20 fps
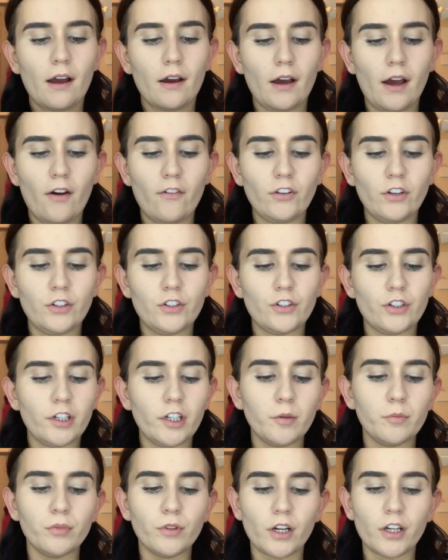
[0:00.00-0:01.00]
having a
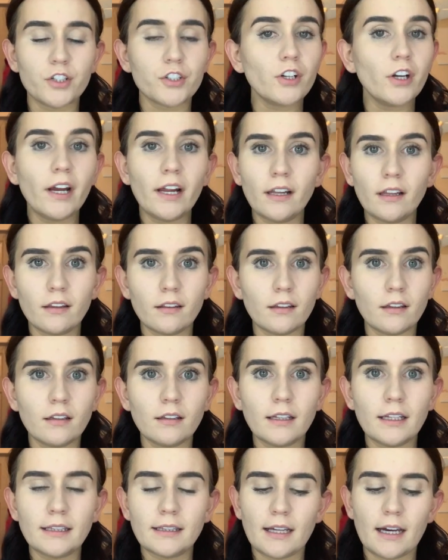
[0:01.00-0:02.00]
dirtier brush or anything
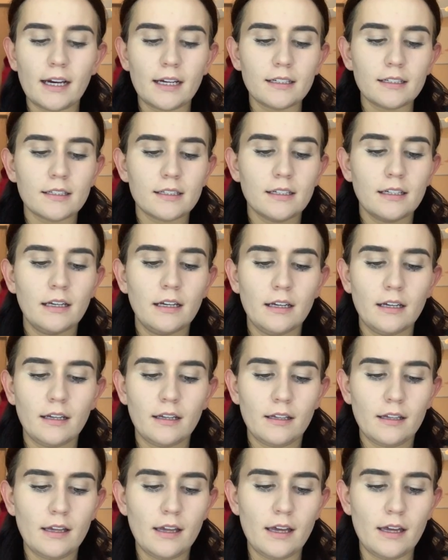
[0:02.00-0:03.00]
like that.
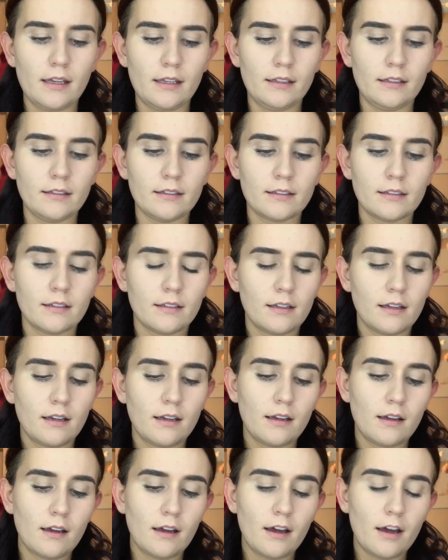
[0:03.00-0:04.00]
And
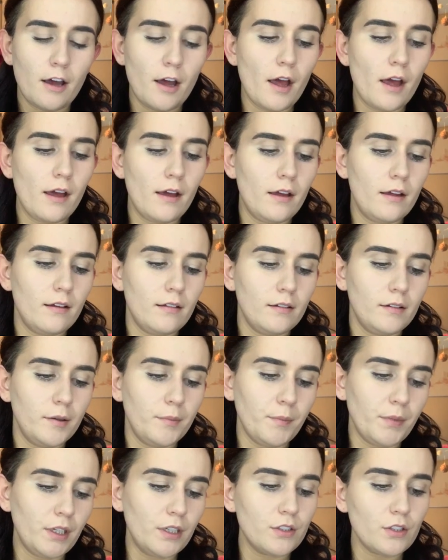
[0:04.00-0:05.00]

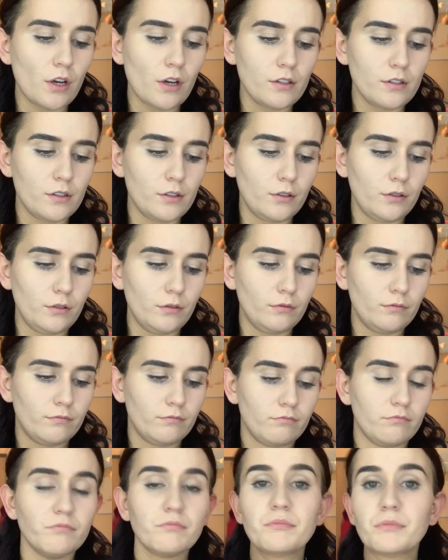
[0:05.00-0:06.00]
then it's also
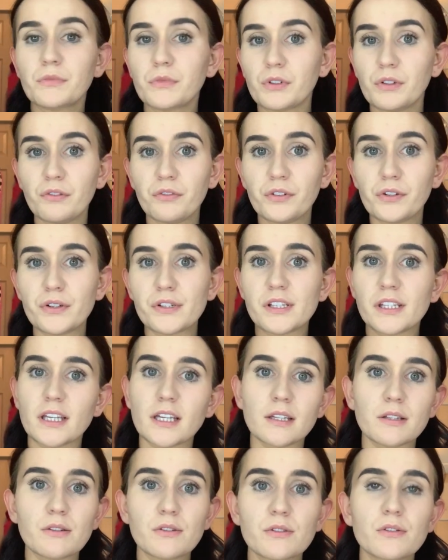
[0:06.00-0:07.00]
good for your
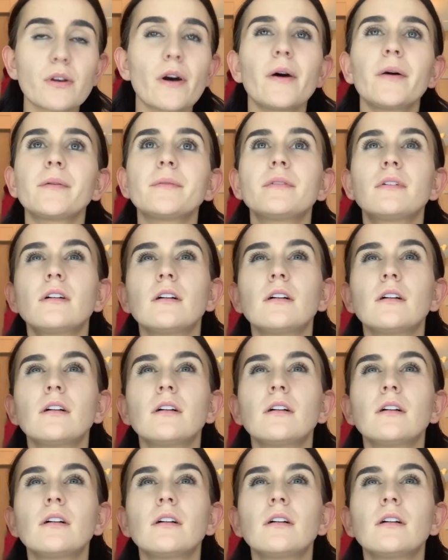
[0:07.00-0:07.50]
skin, so